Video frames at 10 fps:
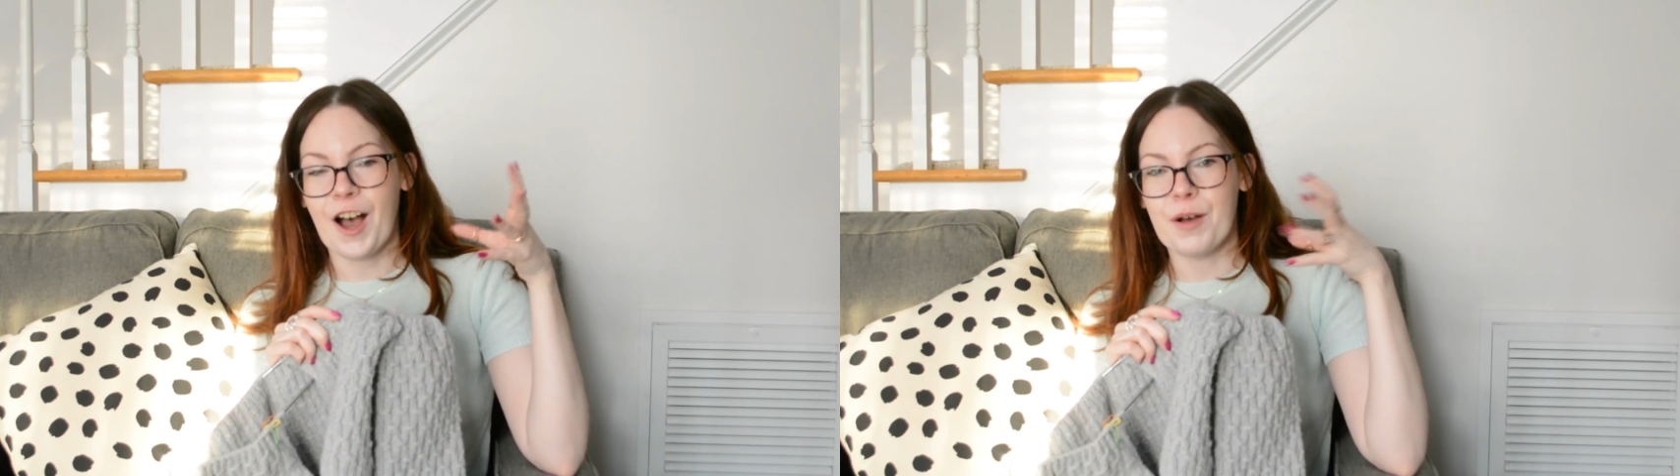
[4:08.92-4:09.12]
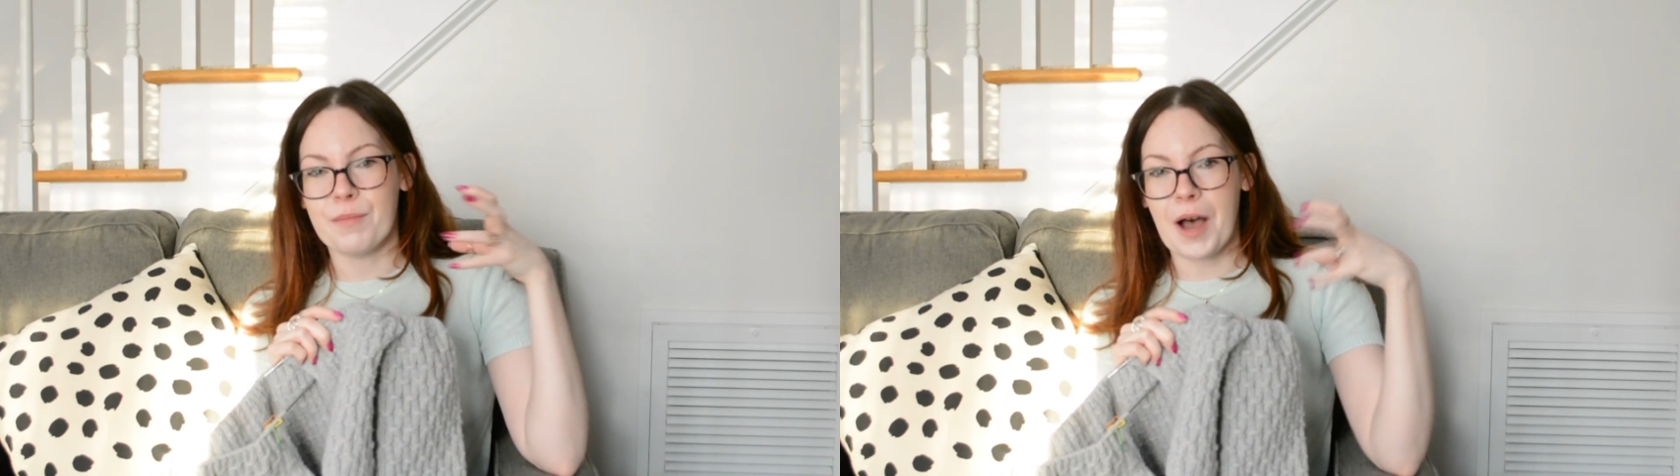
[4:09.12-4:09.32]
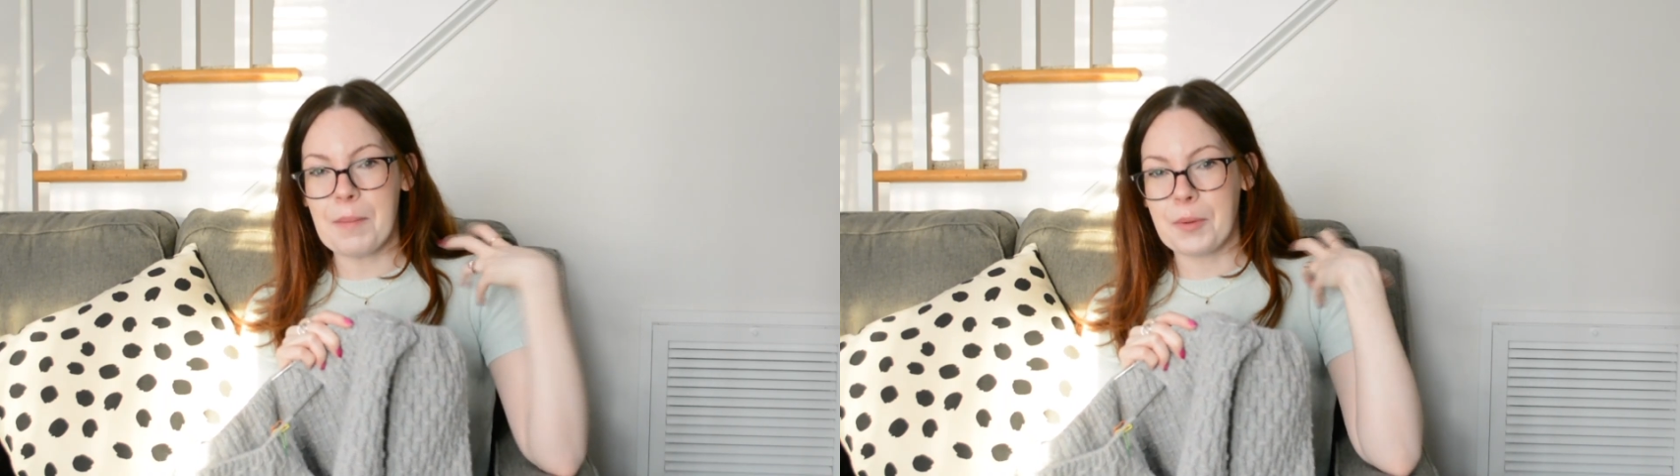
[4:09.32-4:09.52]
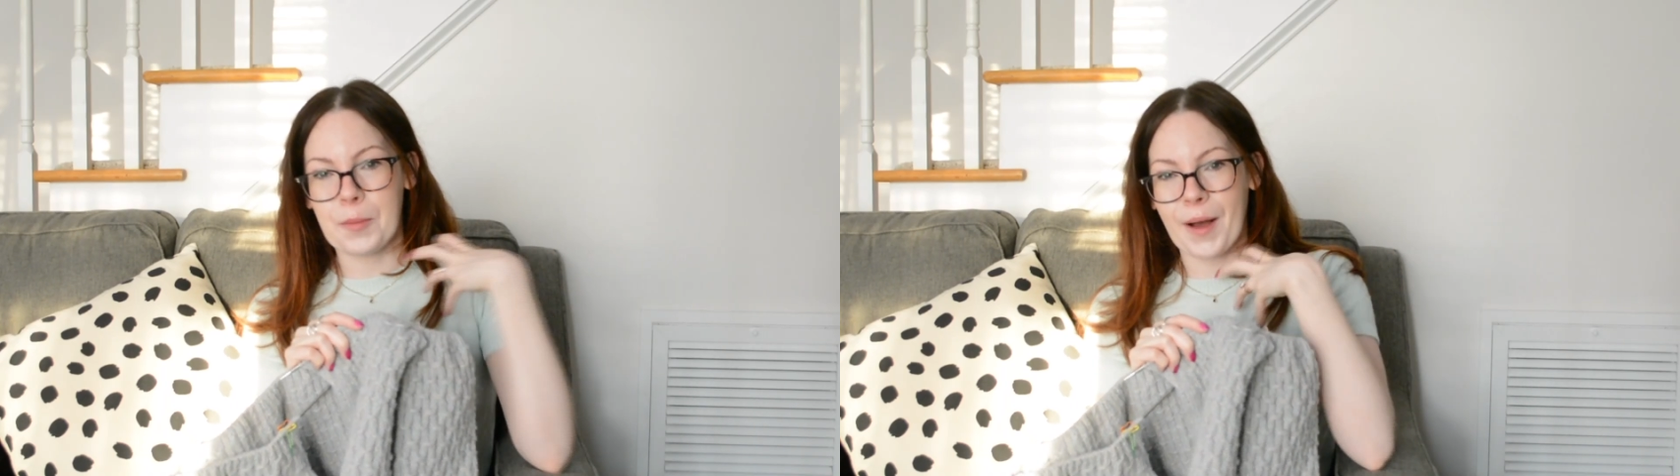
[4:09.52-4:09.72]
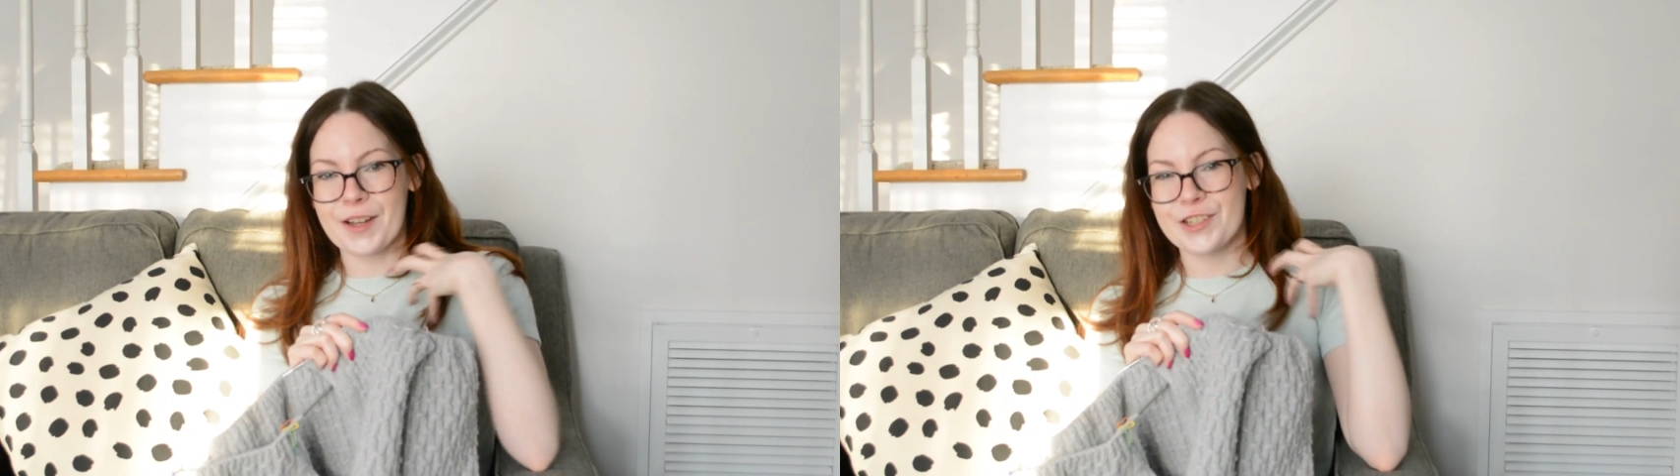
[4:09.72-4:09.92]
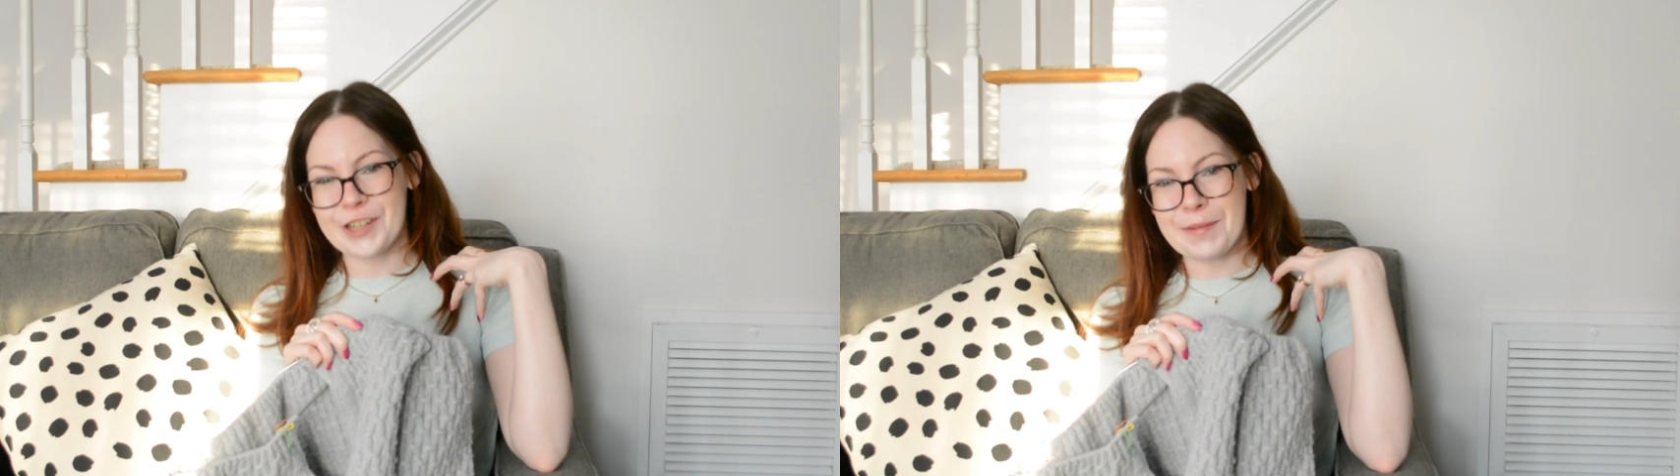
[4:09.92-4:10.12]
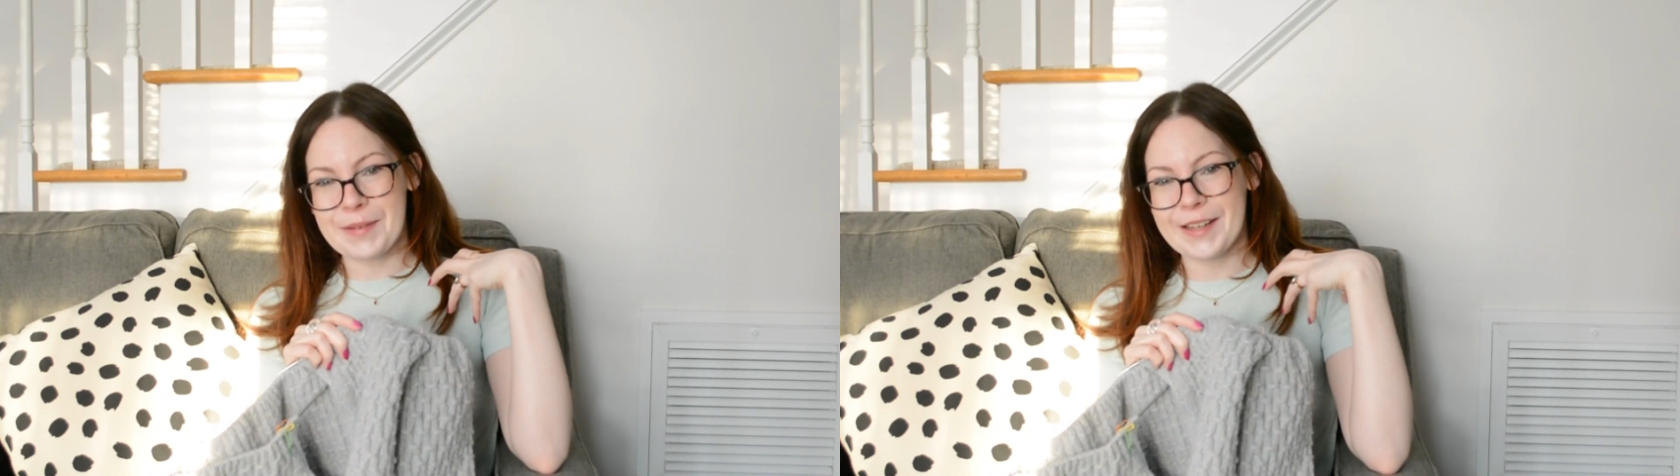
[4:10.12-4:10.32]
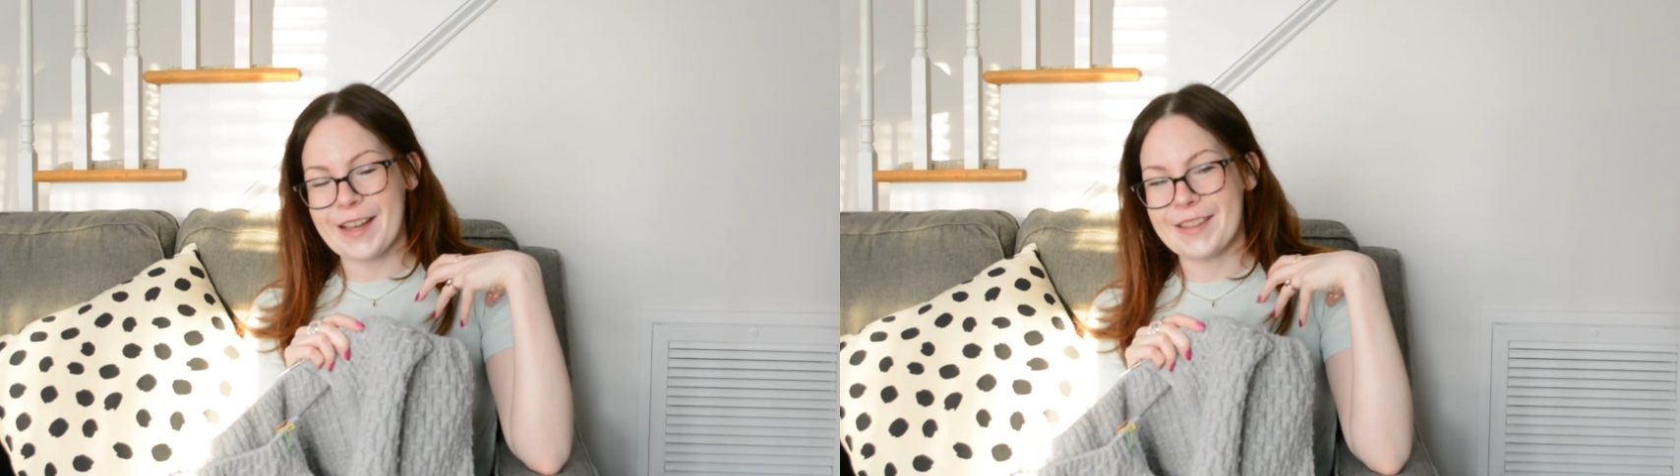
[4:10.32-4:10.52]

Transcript: upper body shaping.